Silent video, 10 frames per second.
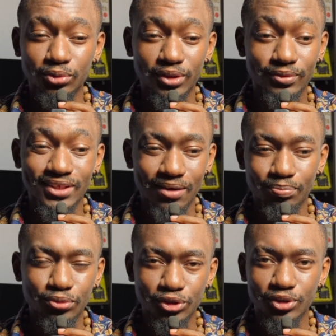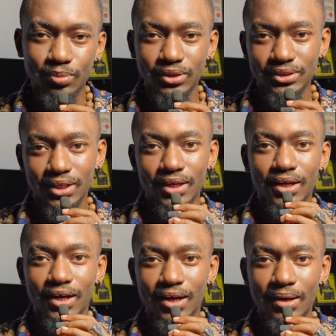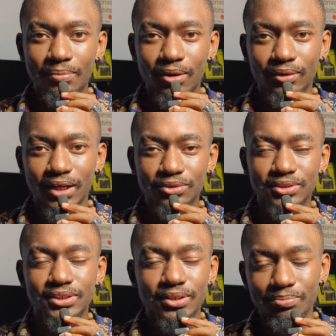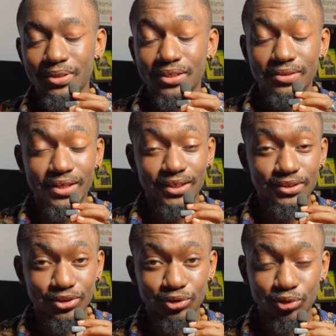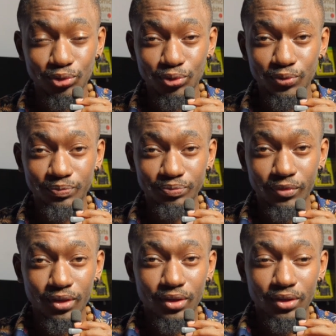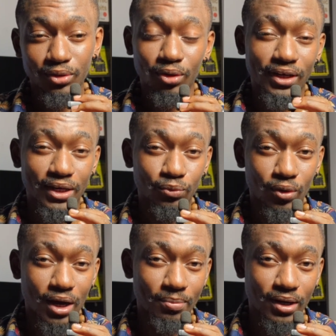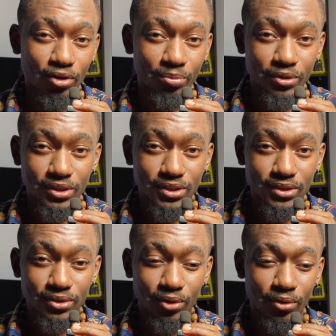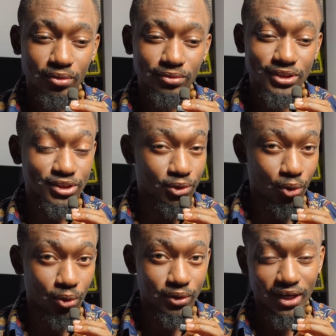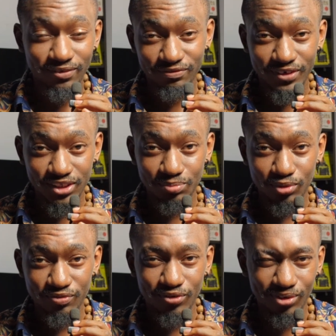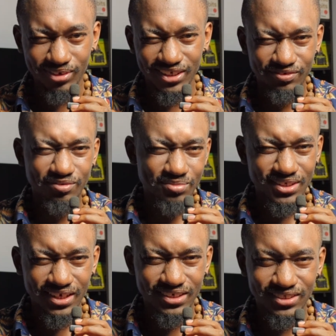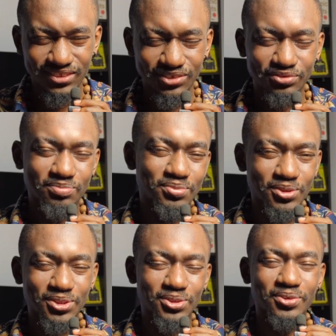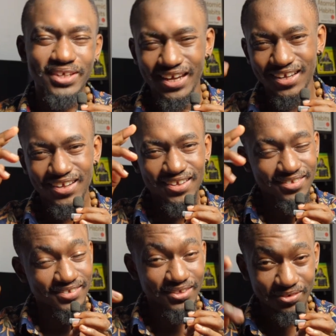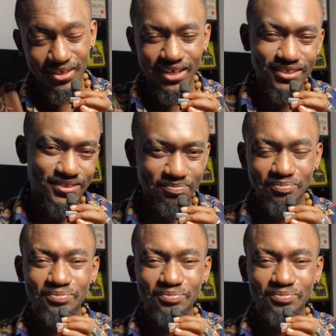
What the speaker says: give it that push. But I would like to say a big thanks to the online Warhammer community on Discord and Facebook for giving me that necessary push. So yeah, thank you guys.